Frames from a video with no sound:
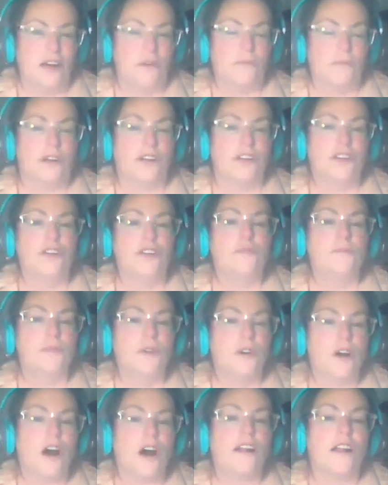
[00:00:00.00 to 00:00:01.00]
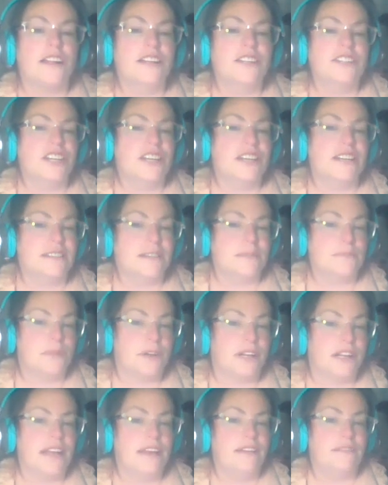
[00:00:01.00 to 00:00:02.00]
Well, numerology is a
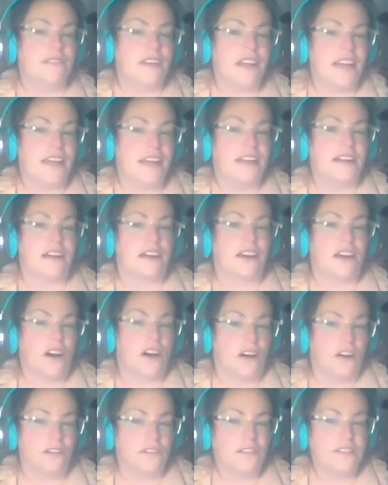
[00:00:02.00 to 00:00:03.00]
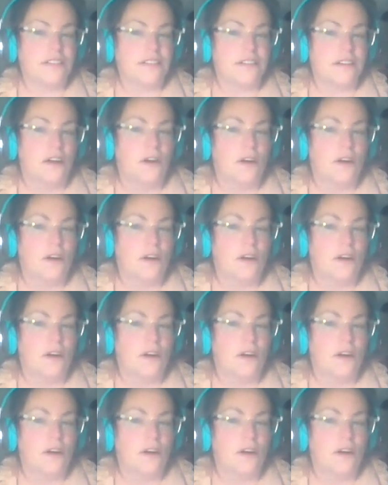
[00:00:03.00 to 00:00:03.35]
belief in a cult